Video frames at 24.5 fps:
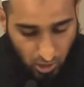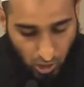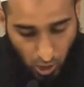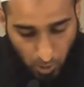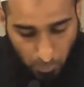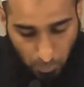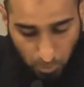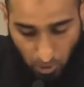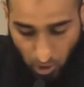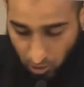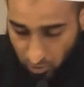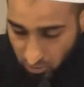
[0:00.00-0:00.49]

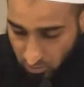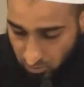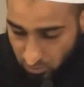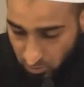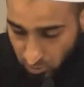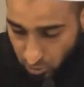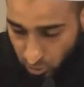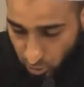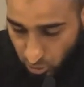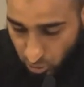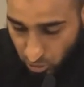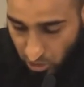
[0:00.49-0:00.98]
upon
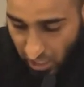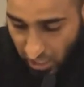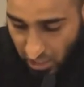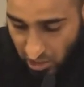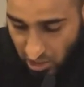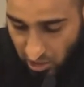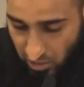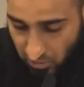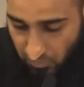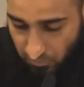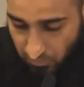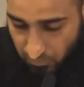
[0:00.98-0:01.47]

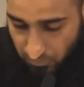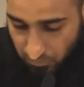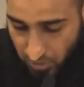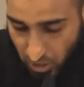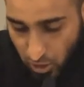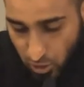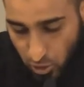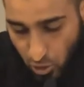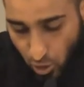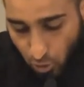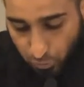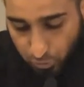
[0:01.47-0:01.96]
creation.
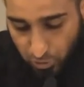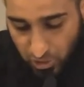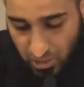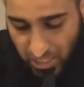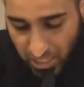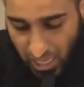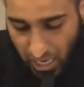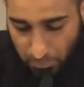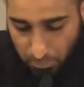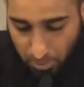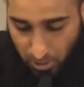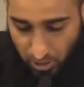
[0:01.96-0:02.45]
So for
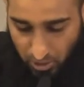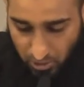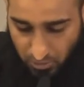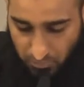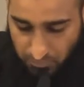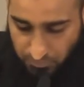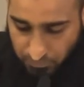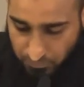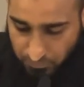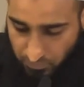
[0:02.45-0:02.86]
example,